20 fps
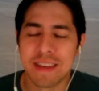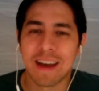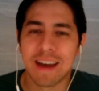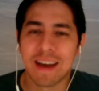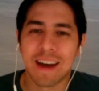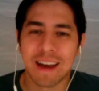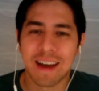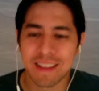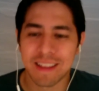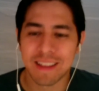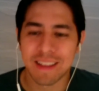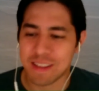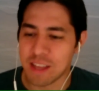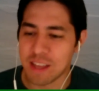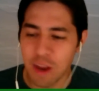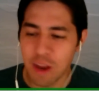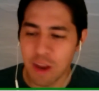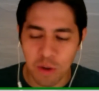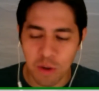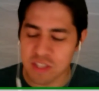
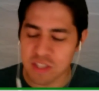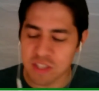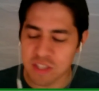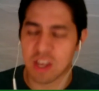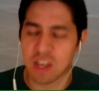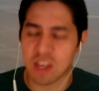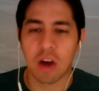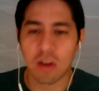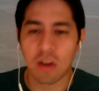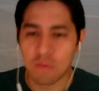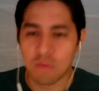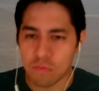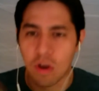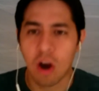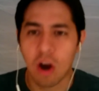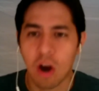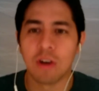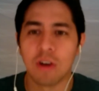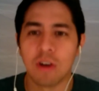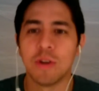It's like a
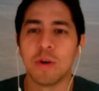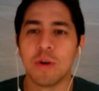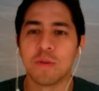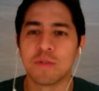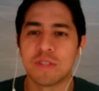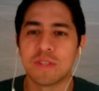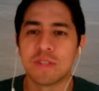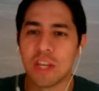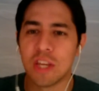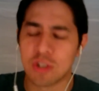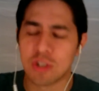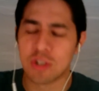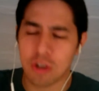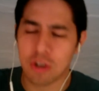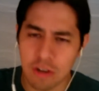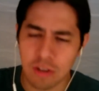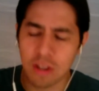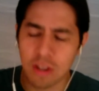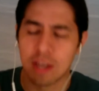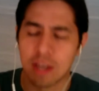hard-nosed teacher
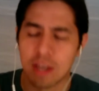and